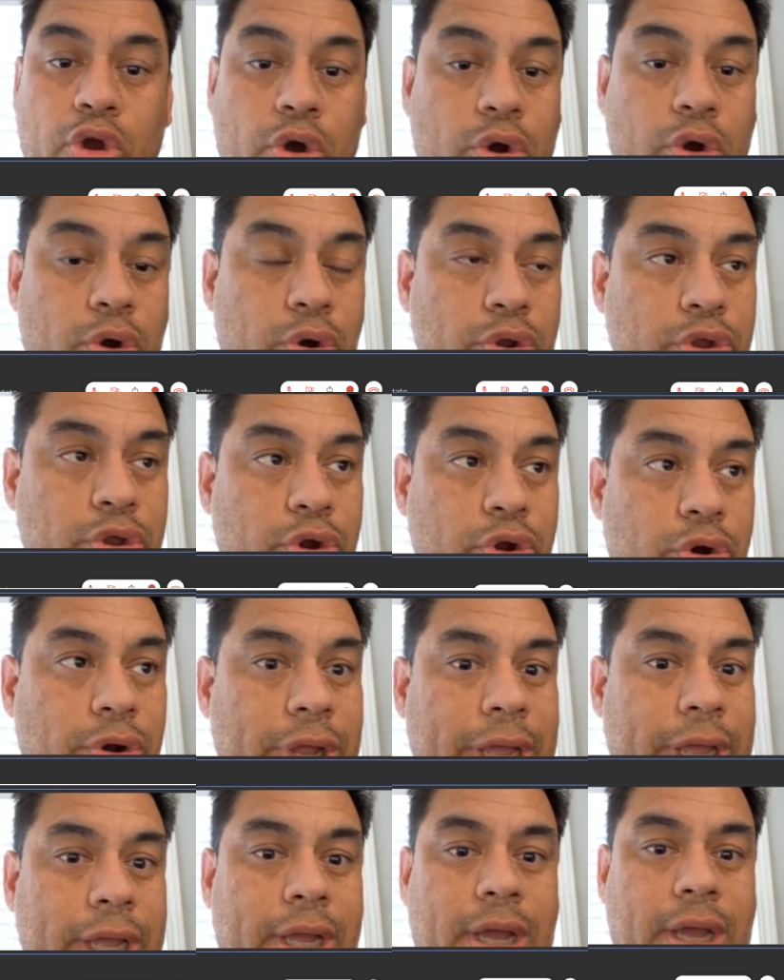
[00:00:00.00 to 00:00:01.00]

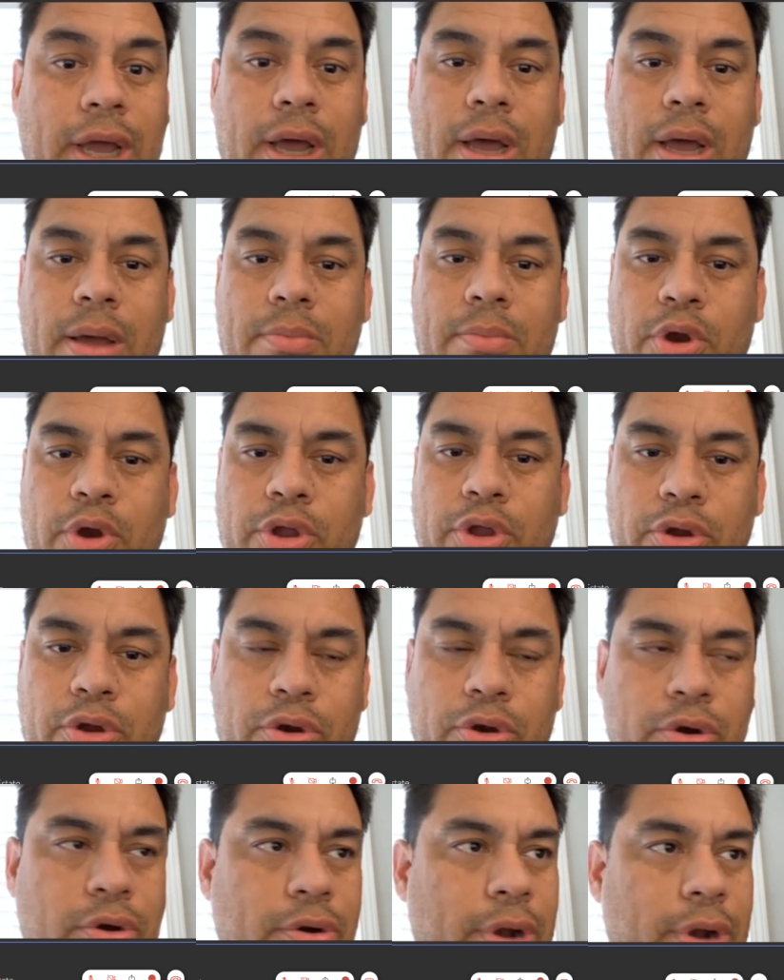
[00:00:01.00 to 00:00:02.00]
your income or
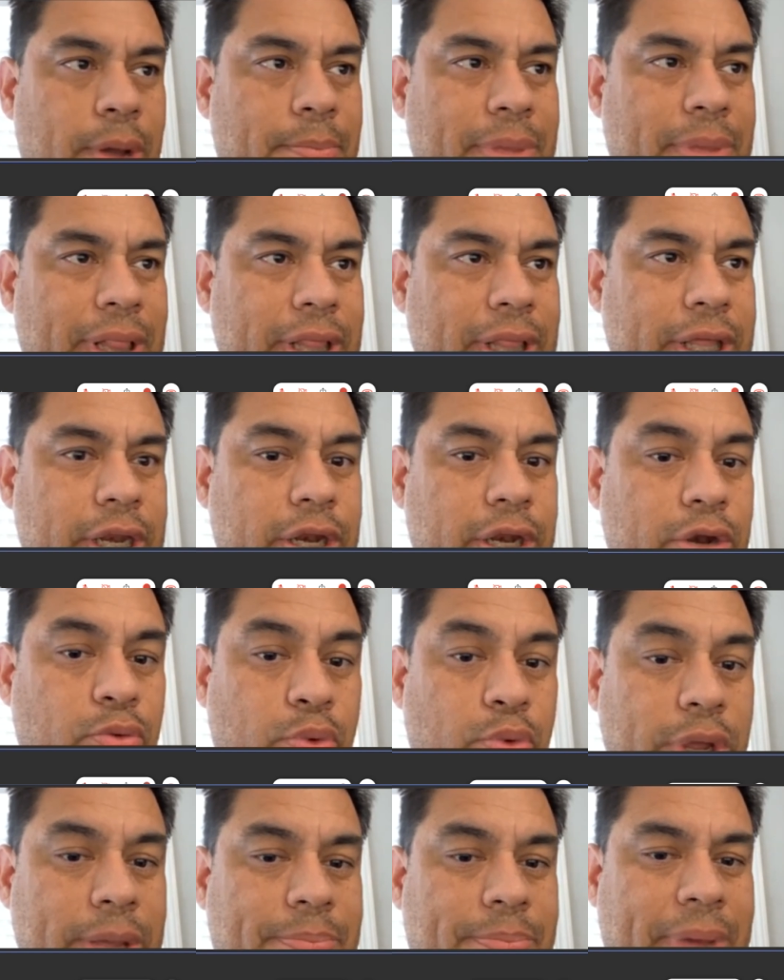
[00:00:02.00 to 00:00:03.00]
your ability
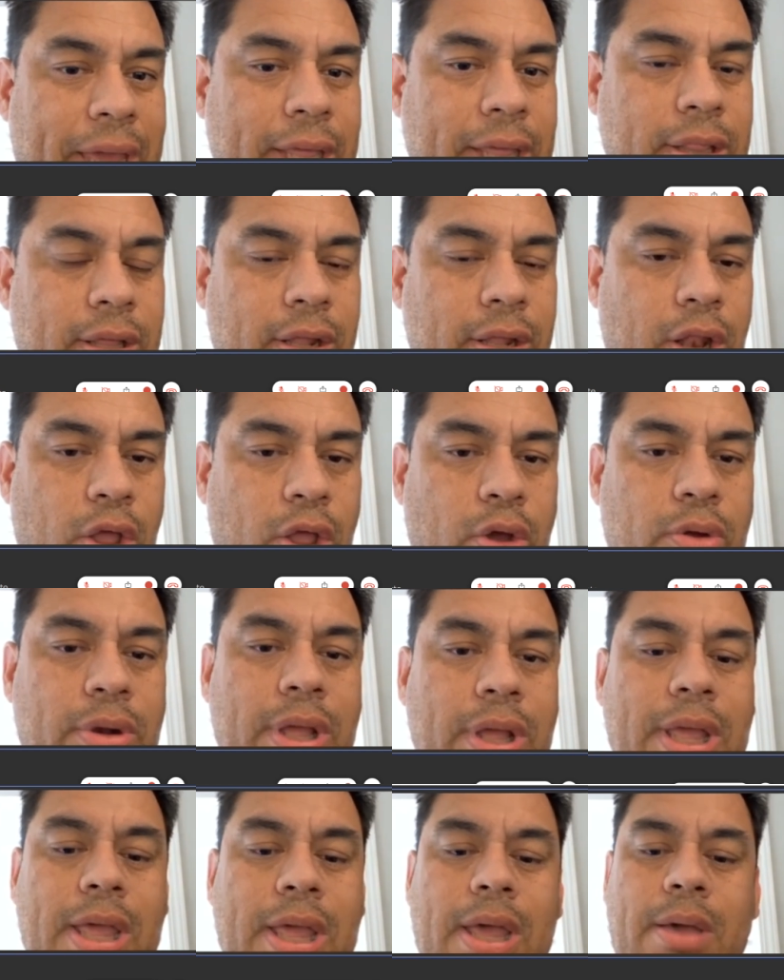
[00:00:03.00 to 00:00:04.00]
to repay the
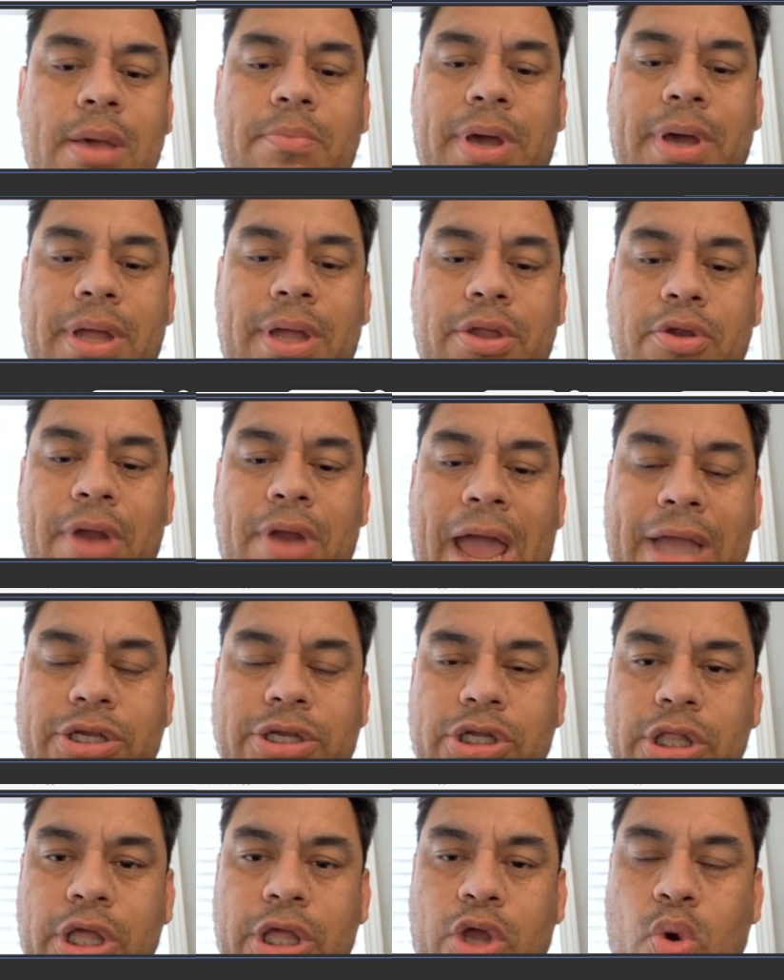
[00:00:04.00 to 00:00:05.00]
loan, but you're
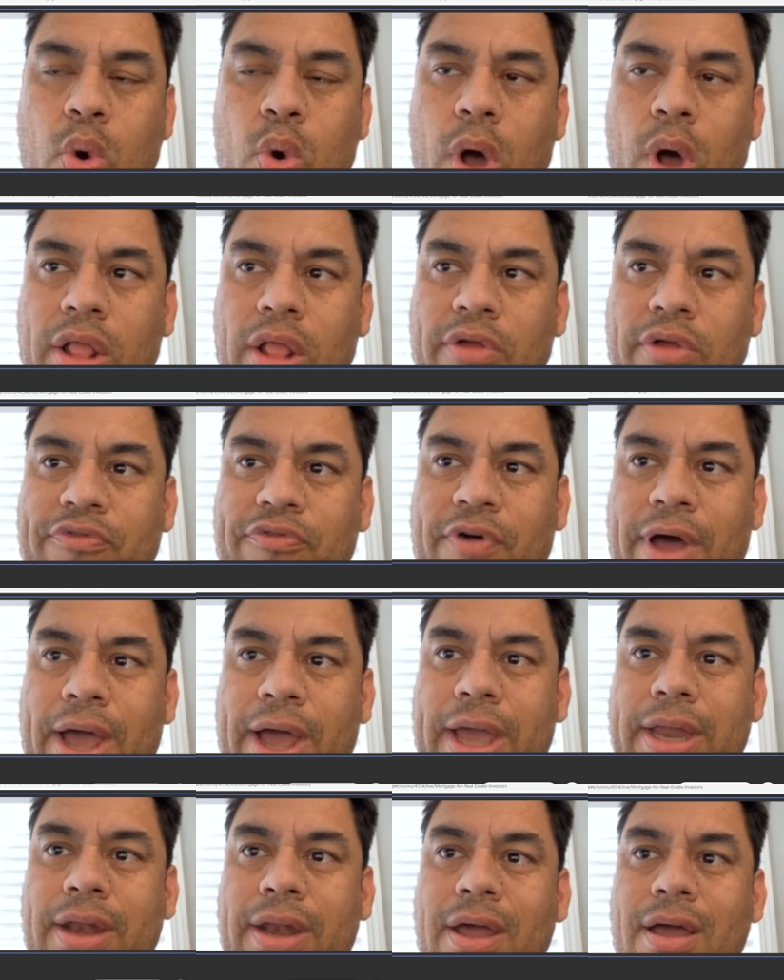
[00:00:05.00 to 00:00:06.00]
actually
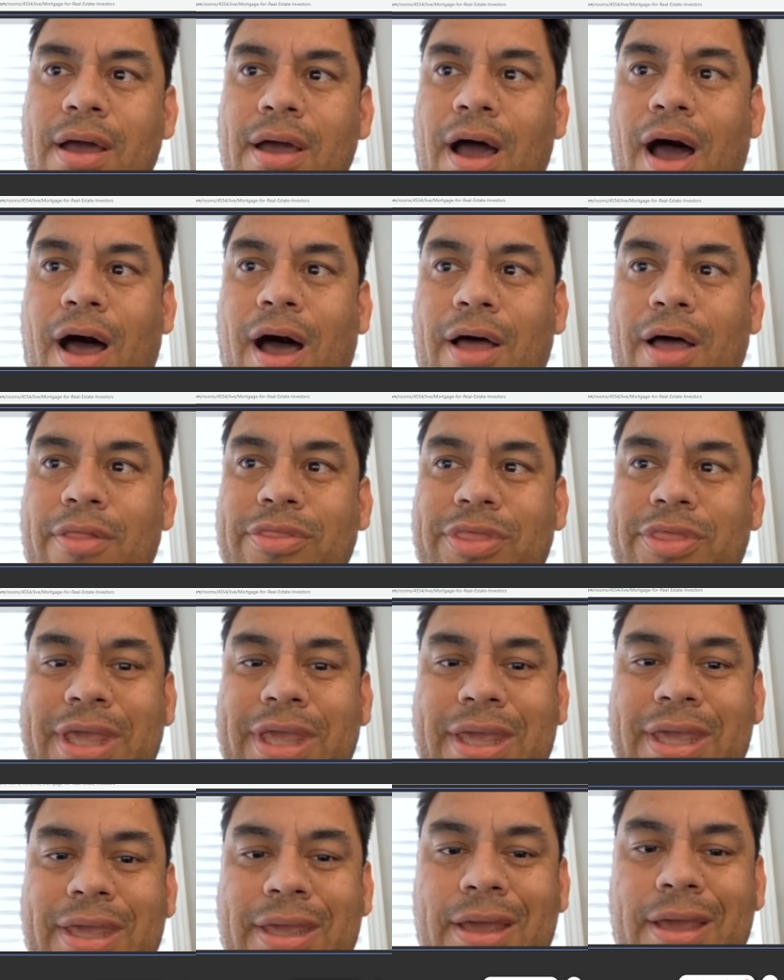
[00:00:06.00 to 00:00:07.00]
qualifying on
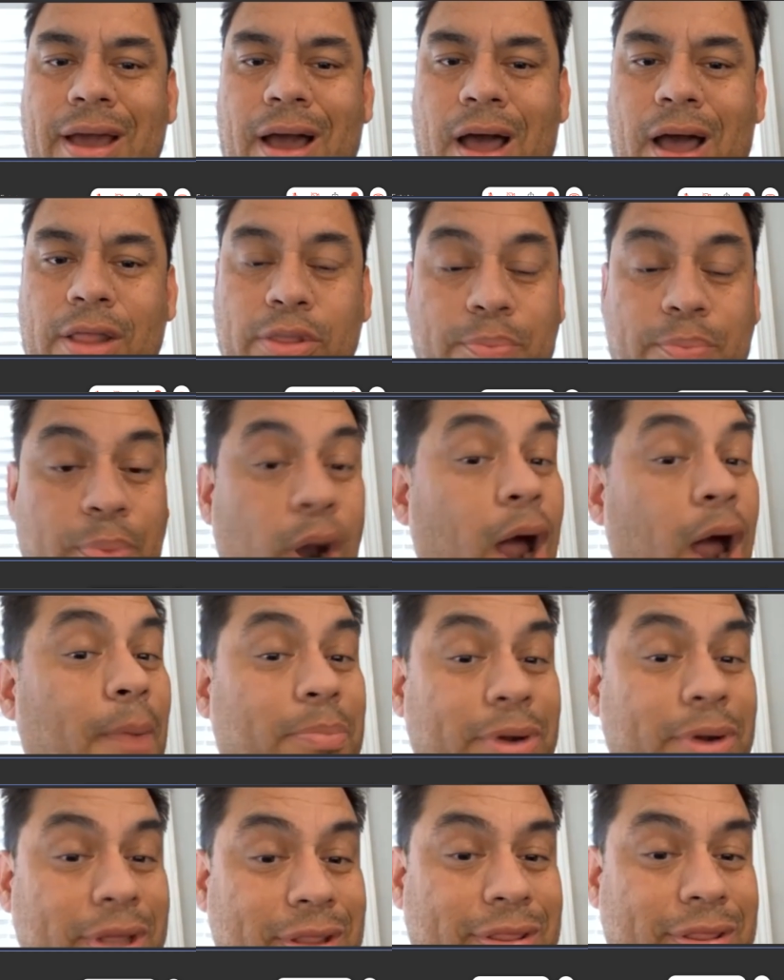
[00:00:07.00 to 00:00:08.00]
the
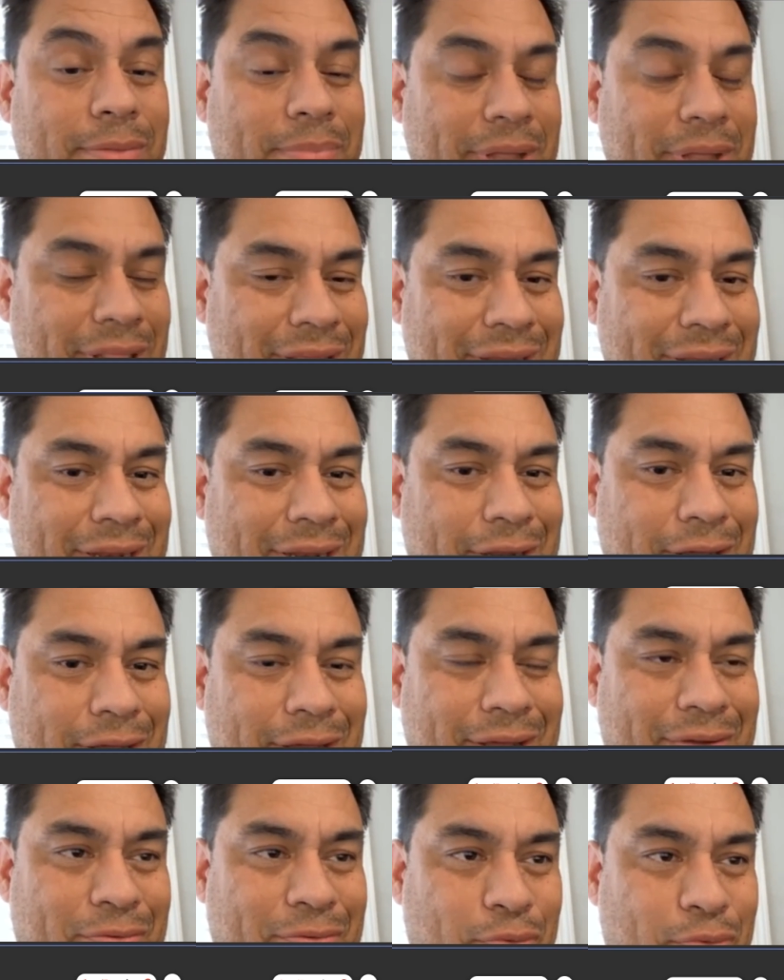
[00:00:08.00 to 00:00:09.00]
property's ability
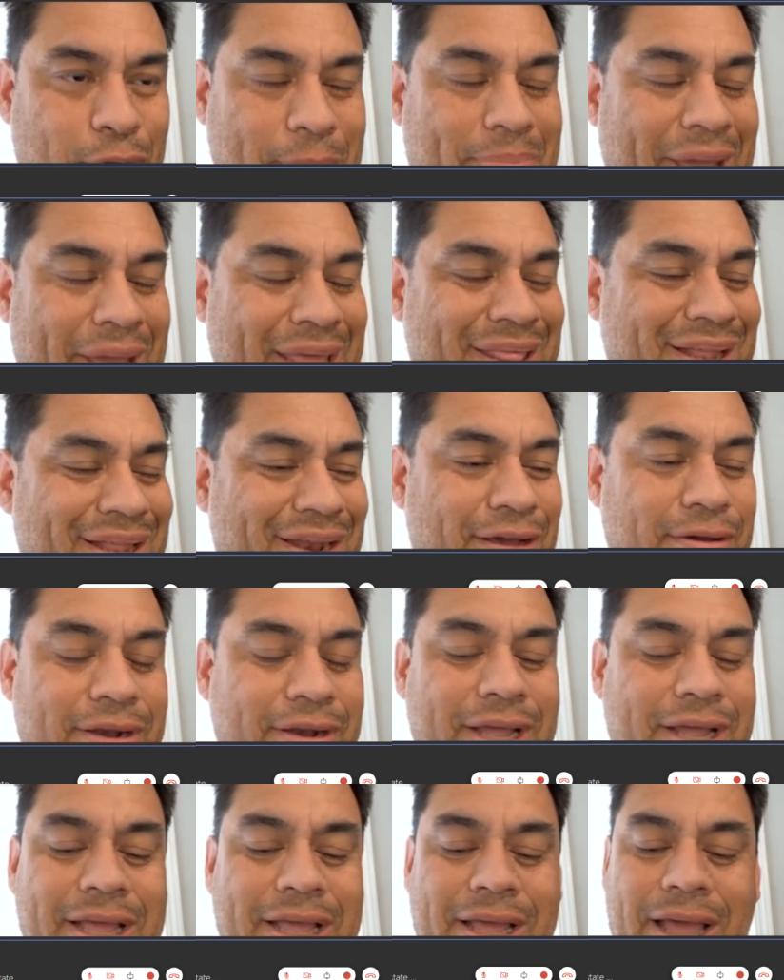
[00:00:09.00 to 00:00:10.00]
to repay the
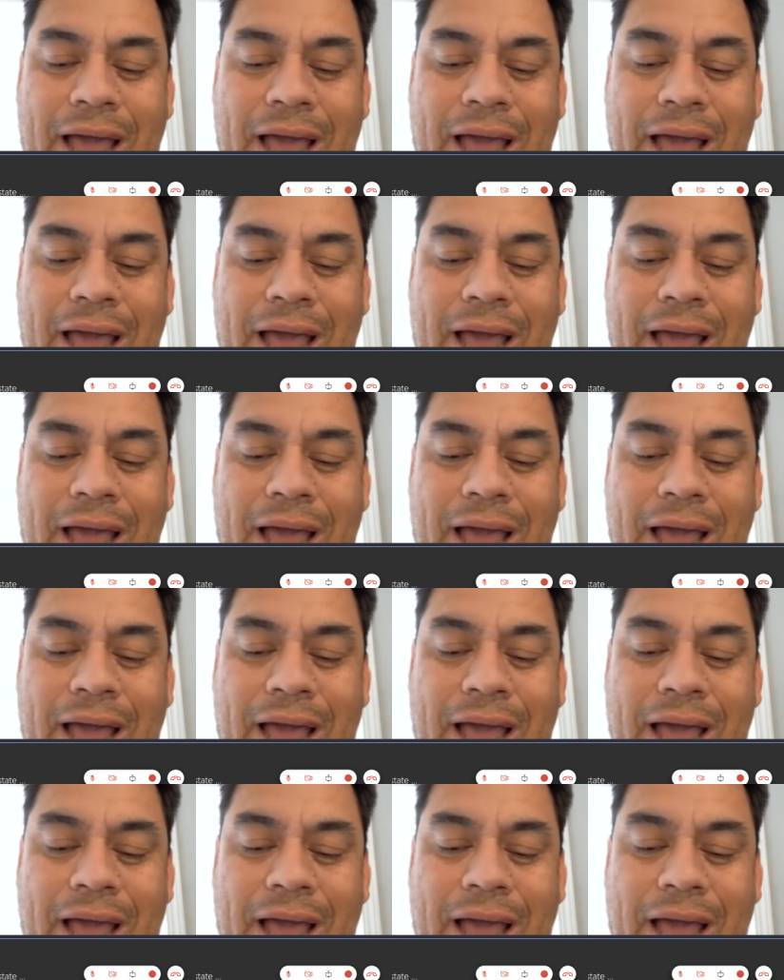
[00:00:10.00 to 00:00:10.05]
loan.